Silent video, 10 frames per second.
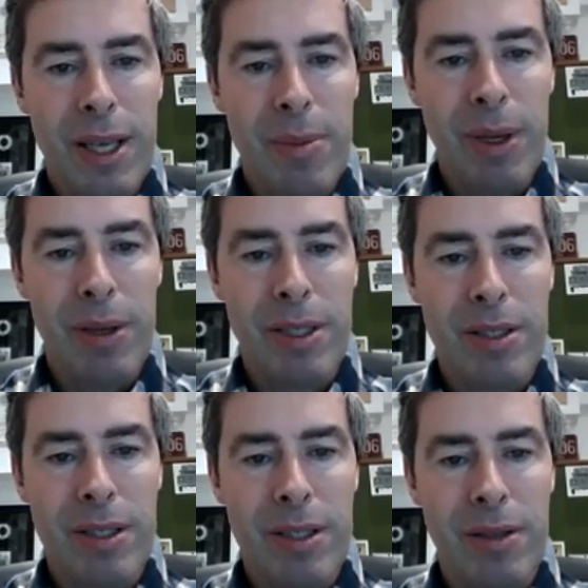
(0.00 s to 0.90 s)
EPL
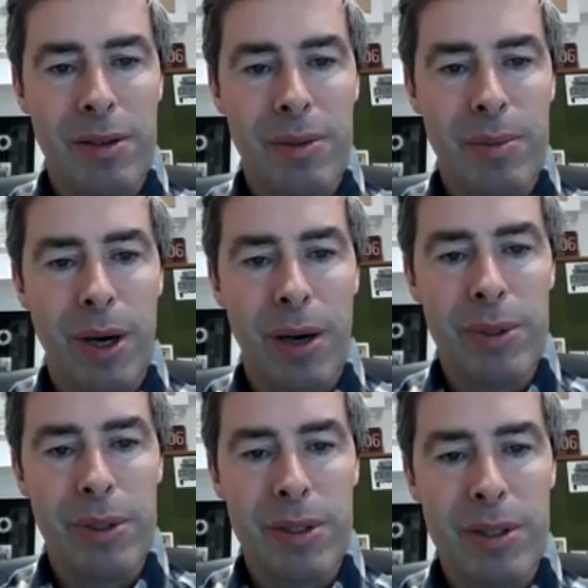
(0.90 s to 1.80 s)
sits in its own
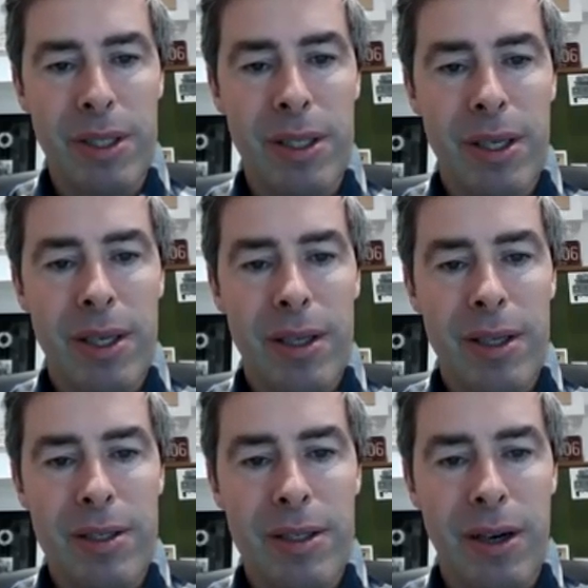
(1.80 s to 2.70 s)
compartment. You can see
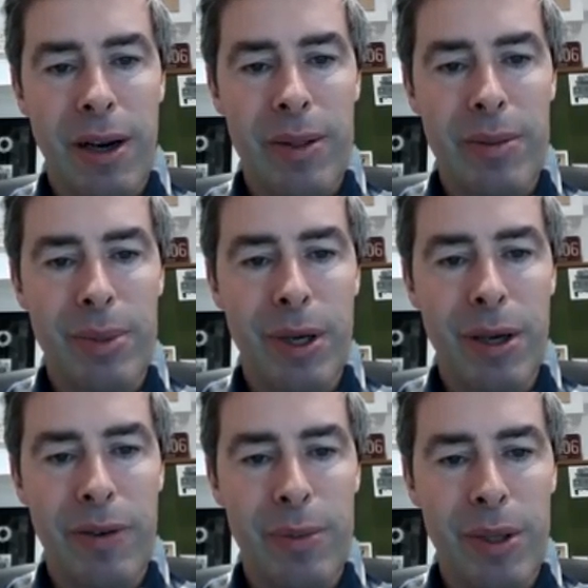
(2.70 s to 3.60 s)
this diagram isn't
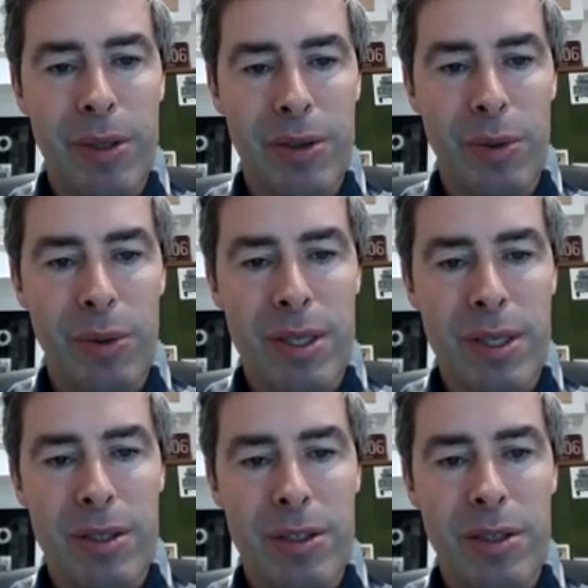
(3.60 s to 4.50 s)
perfect because of course
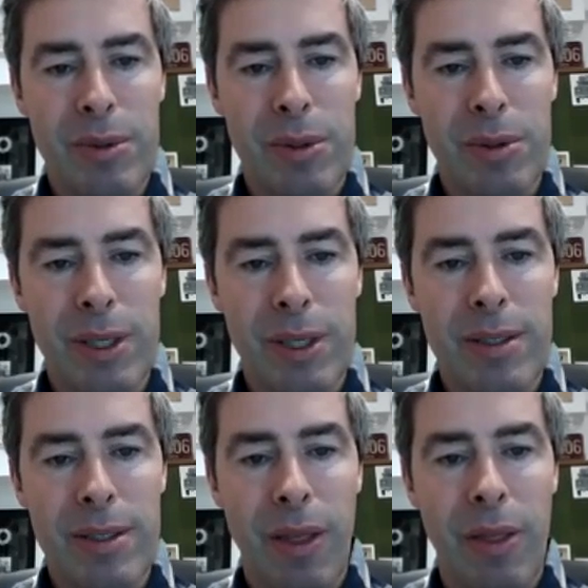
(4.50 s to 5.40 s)
Lister's tubercle
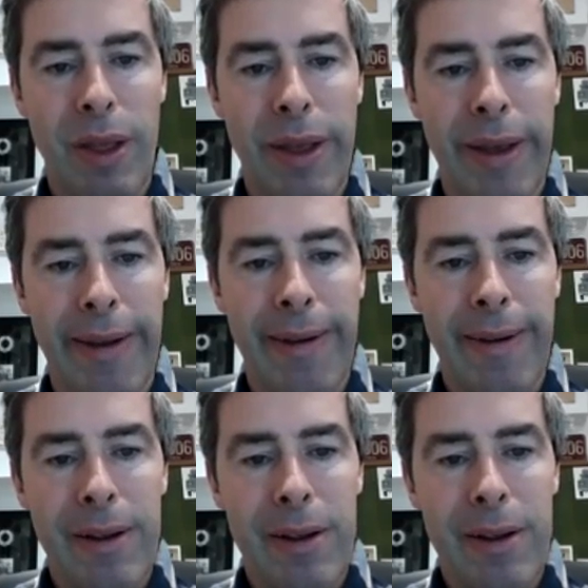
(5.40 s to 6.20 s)
is there